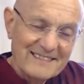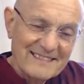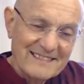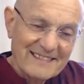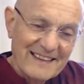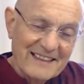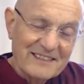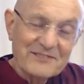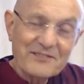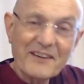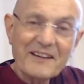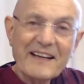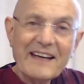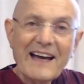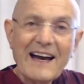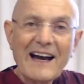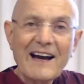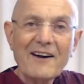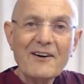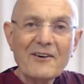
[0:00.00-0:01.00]
It's funny
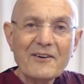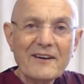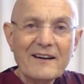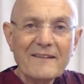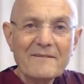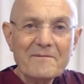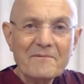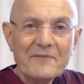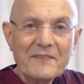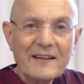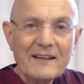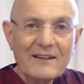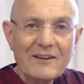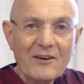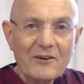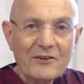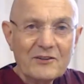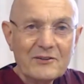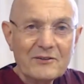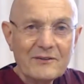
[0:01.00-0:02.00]
how, you
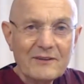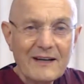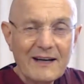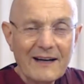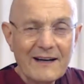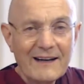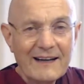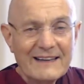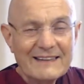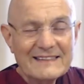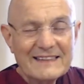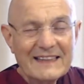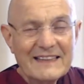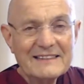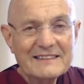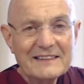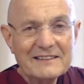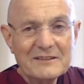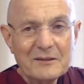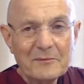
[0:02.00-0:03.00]
know, it's
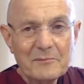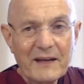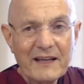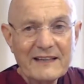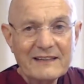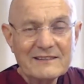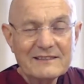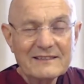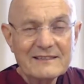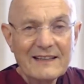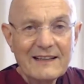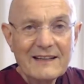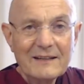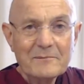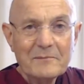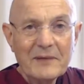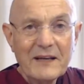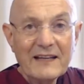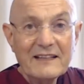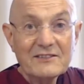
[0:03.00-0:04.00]
easy to place
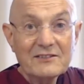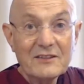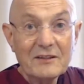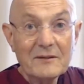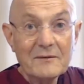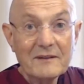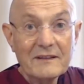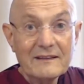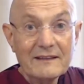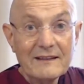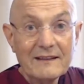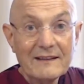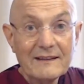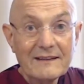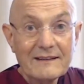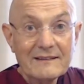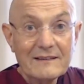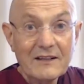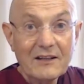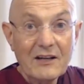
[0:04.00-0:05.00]

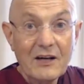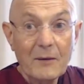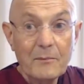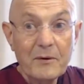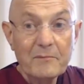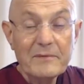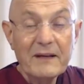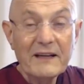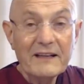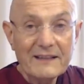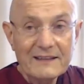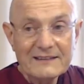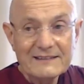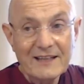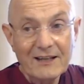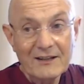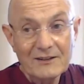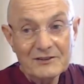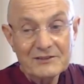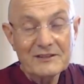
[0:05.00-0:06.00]
the
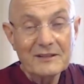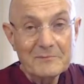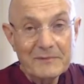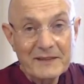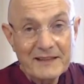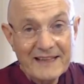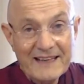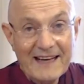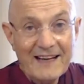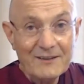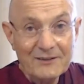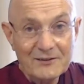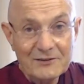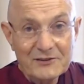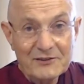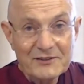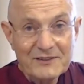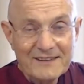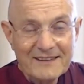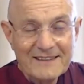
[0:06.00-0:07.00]
culpability on somebody
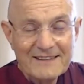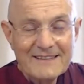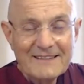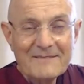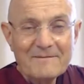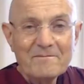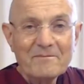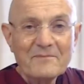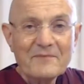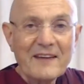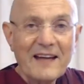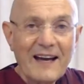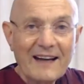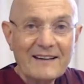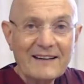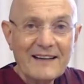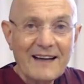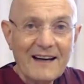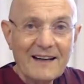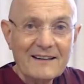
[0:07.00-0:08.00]
else
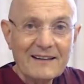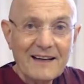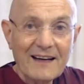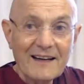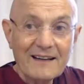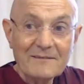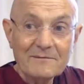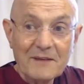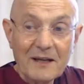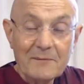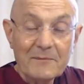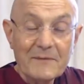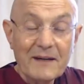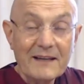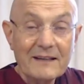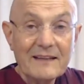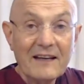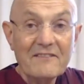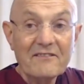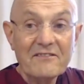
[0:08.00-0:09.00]
and
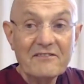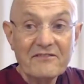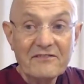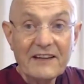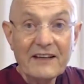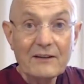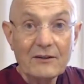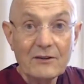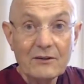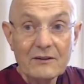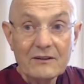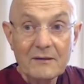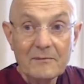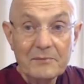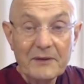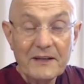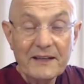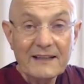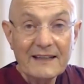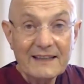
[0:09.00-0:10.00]
make them feel
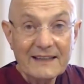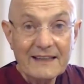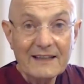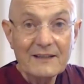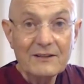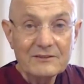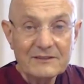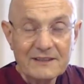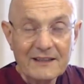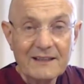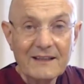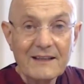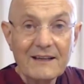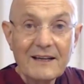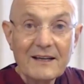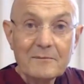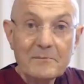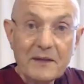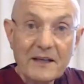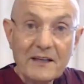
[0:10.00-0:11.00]
completely guilty
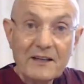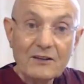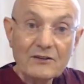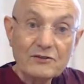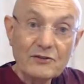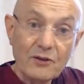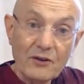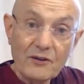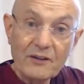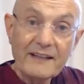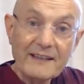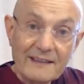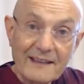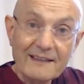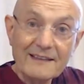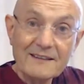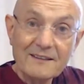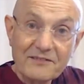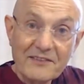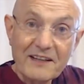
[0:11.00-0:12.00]
because you're
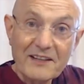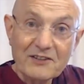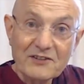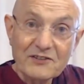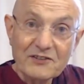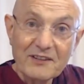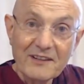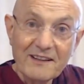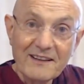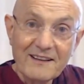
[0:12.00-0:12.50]
eating the fish.